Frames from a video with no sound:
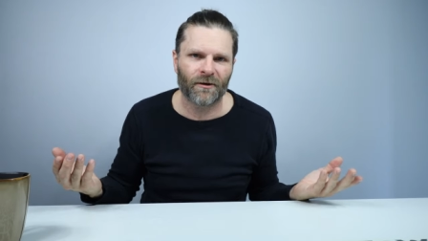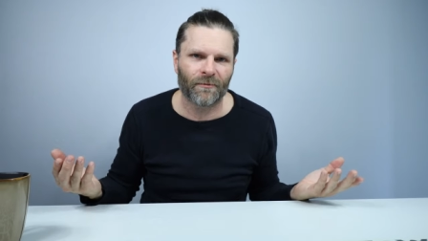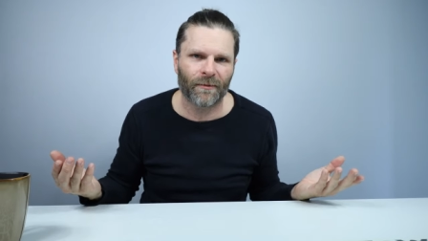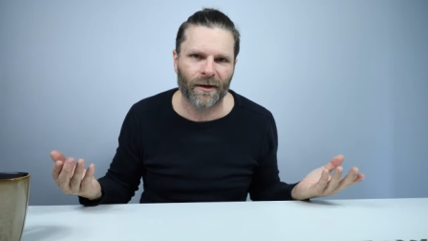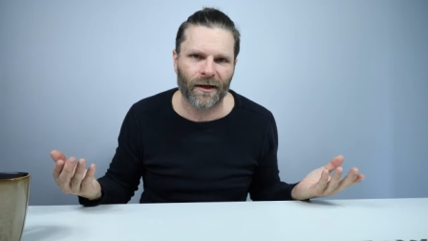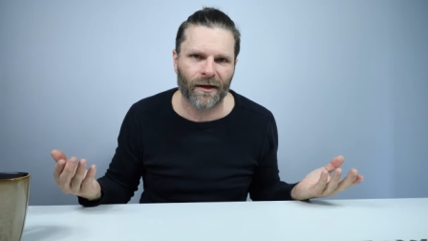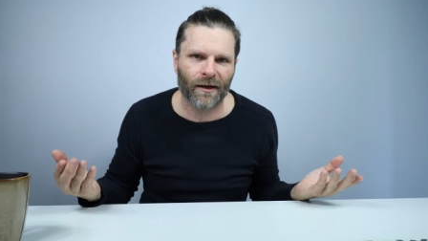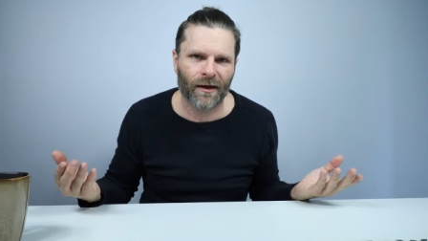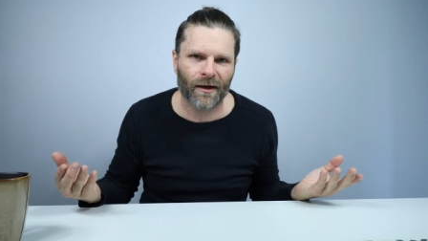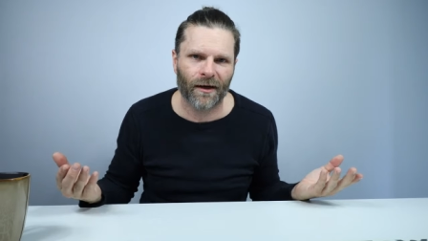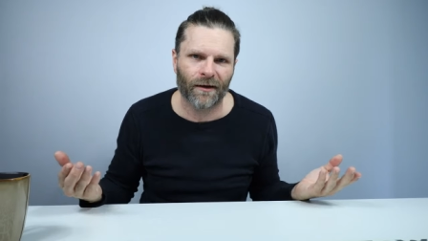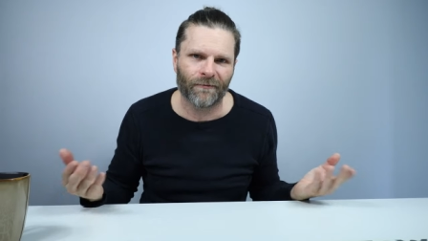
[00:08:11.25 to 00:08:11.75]
of my
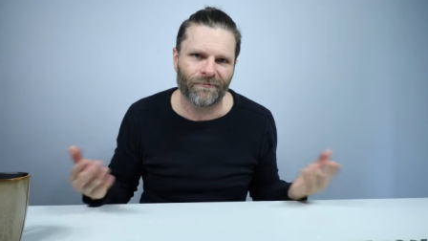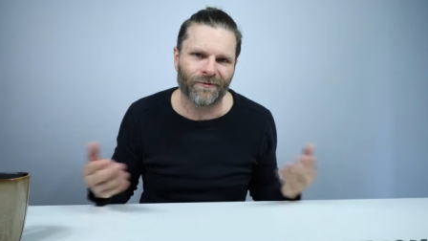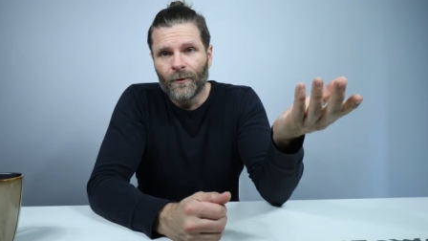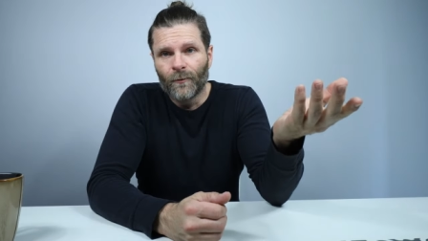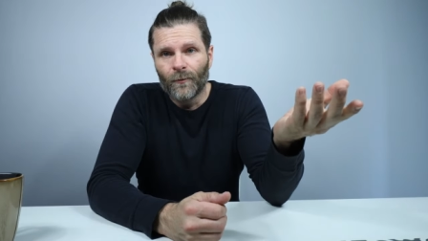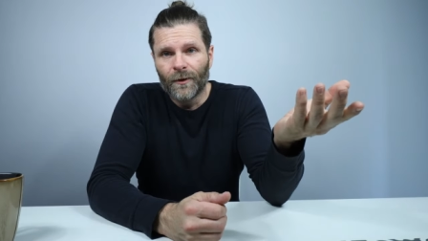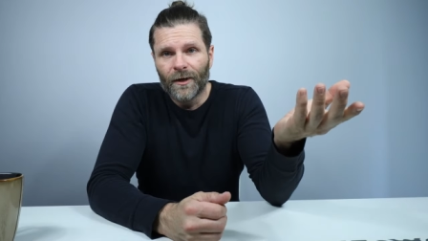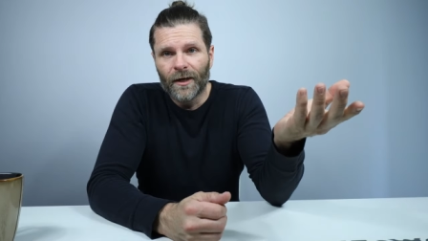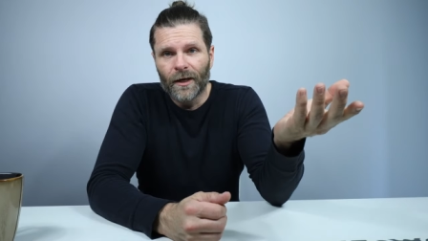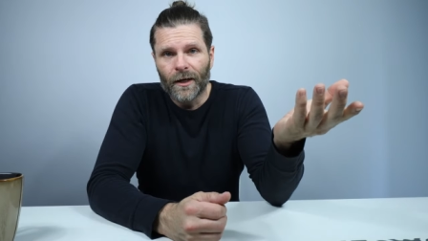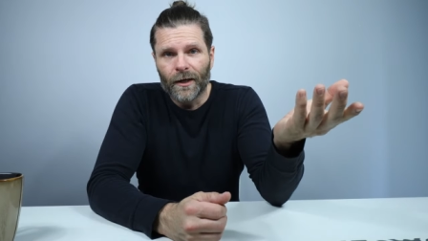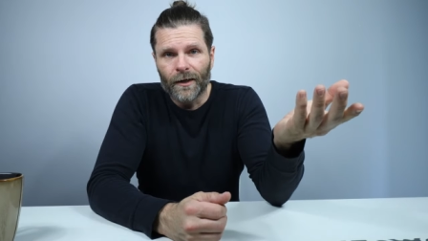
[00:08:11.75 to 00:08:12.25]
life.
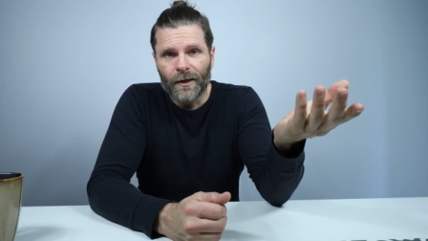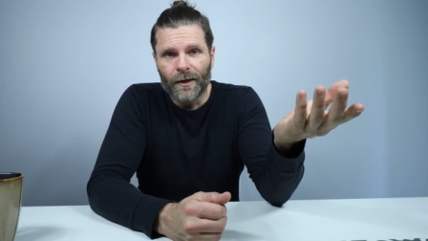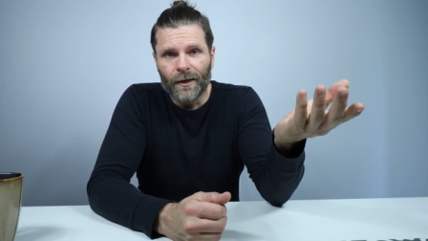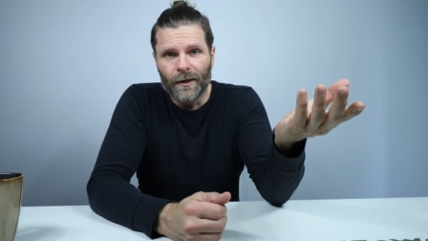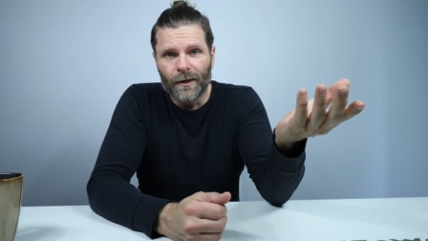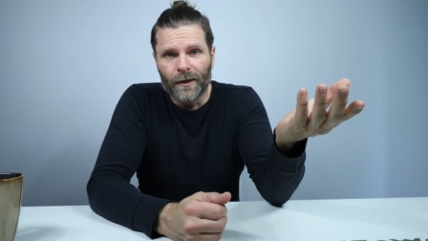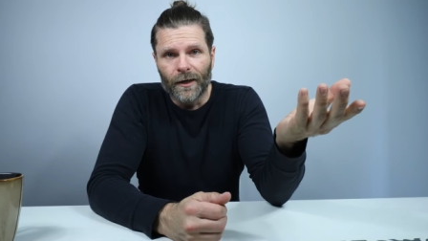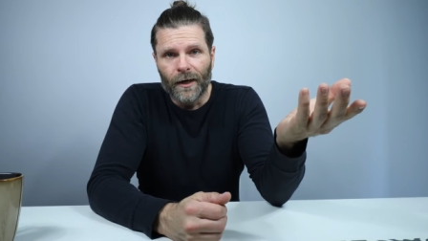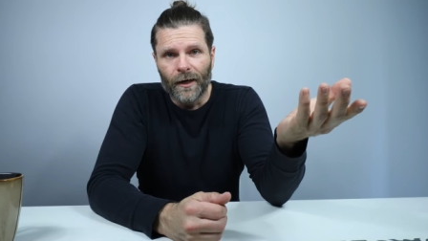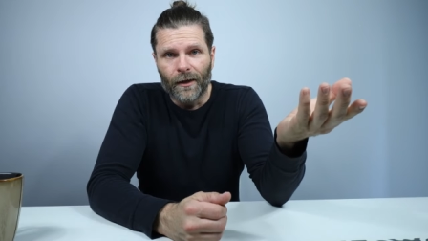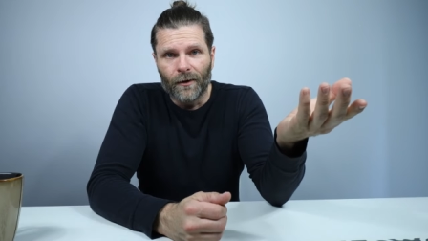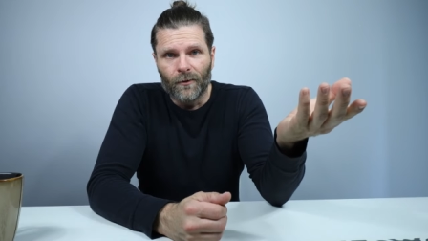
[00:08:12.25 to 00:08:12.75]
We got
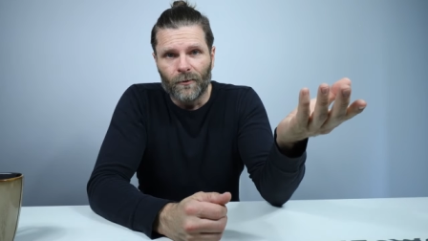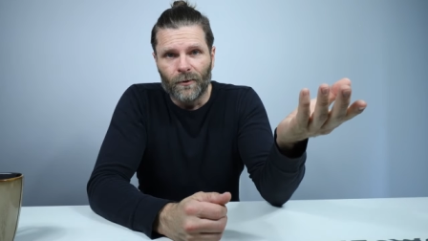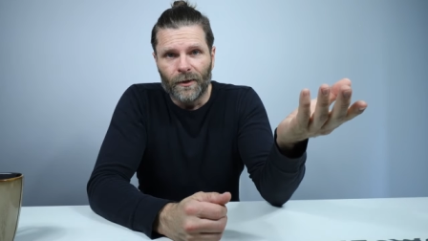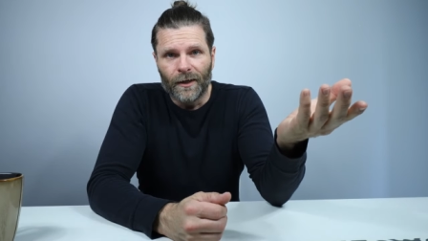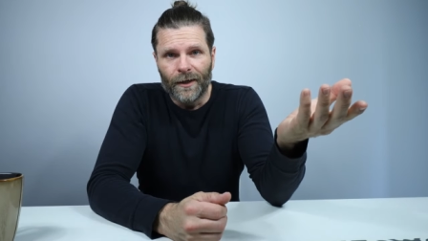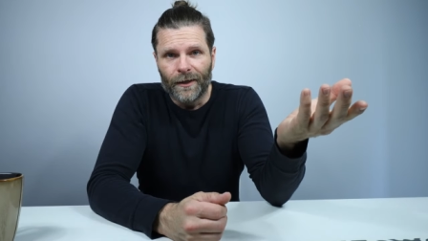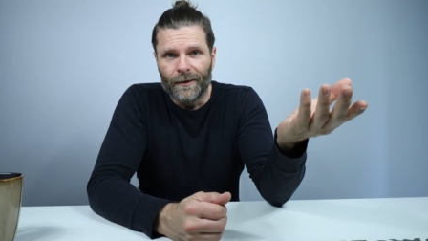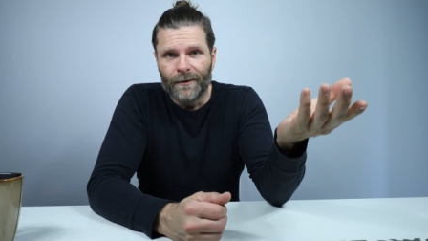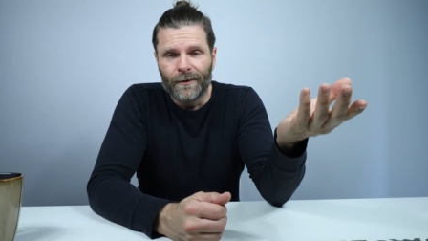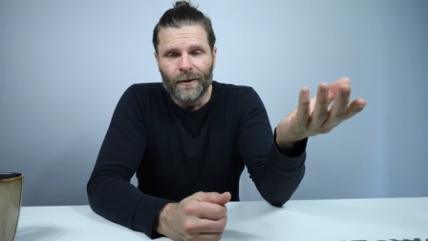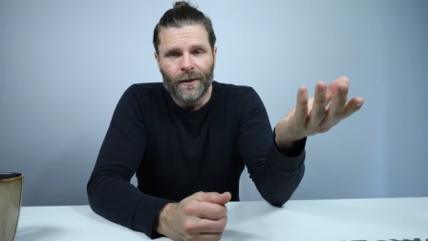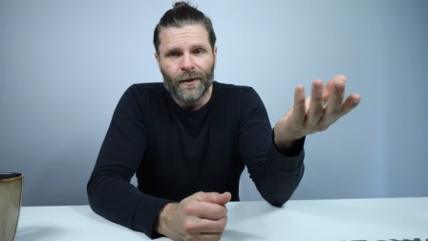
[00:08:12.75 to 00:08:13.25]
gear out of the
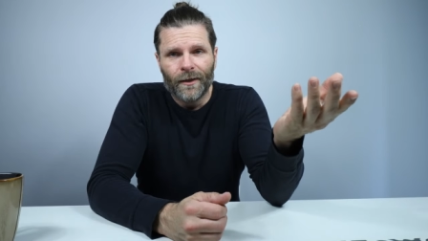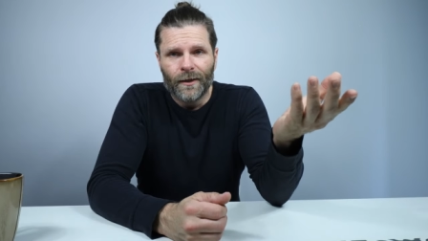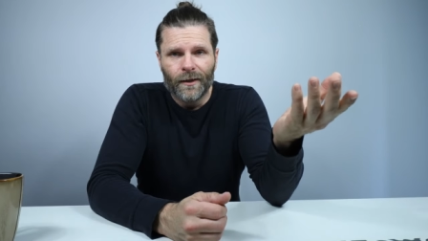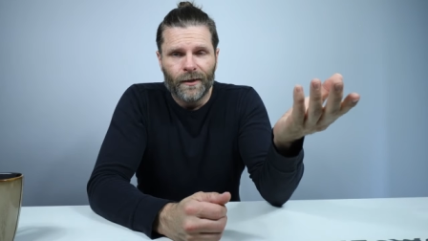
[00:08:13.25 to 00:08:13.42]
way.